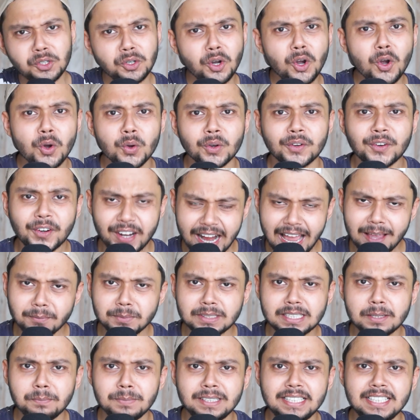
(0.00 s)
So go
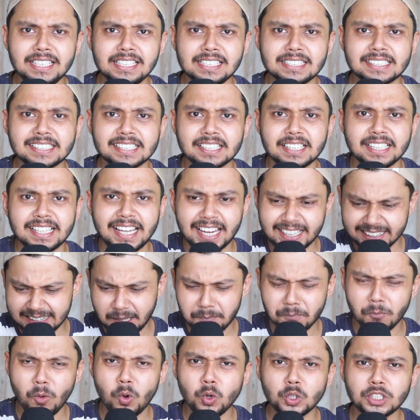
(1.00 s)
grab some deals,
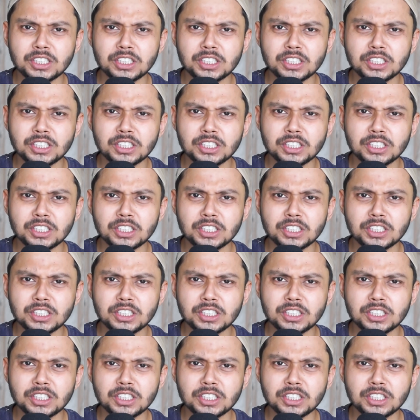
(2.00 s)
get the